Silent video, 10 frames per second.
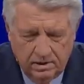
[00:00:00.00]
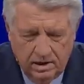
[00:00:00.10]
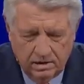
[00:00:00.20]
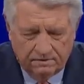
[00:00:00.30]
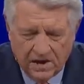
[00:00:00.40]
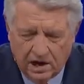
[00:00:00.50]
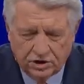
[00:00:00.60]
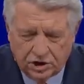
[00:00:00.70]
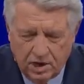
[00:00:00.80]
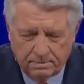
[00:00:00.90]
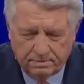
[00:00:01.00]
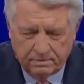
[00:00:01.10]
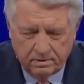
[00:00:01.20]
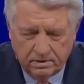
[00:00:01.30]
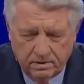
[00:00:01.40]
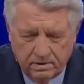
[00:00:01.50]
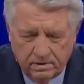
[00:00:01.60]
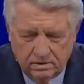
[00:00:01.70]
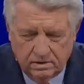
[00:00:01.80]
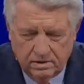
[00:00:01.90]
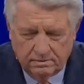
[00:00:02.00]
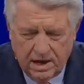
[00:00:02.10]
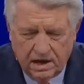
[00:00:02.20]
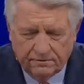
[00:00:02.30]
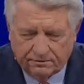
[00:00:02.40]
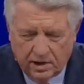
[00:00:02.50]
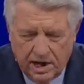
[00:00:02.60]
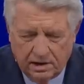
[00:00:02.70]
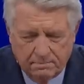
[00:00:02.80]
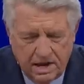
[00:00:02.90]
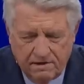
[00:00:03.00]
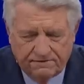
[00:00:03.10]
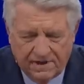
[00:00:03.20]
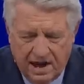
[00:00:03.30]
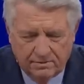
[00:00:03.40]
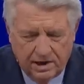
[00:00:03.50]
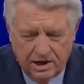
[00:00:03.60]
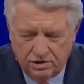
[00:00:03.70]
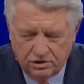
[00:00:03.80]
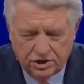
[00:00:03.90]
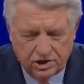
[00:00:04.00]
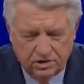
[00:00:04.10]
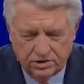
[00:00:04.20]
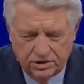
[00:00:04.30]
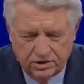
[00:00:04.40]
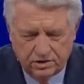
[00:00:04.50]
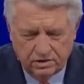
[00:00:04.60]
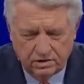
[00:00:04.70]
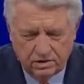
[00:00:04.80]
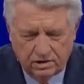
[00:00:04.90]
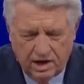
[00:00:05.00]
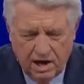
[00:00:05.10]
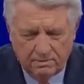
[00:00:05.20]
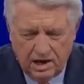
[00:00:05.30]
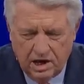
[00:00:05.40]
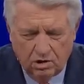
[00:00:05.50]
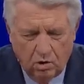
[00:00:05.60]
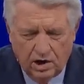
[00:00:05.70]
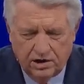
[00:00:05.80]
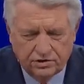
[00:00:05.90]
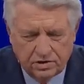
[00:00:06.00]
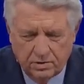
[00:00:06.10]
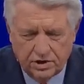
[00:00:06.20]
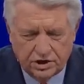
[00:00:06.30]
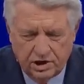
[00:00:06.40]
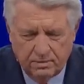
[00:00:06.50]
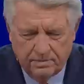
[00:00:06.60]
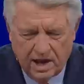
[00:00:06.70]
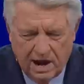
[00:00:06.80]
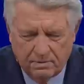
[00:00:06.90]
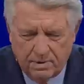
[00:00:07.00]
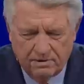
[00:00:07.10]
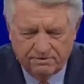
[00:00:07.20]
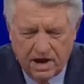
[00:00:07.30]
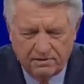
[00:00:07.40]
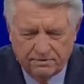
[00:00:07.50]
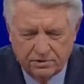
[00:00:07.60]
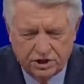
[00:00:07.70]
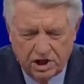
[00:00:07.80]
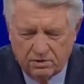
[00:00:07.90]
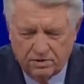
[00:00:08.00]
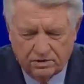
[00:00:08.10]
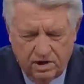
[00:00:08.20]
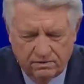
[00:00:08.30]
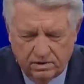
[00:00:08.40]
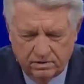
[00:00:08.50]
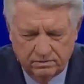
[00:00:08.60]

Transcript: in the fellowship of being a friend and being family in your church. Count me in, Lord, in stewardship, that I would be a faithful, generous giver.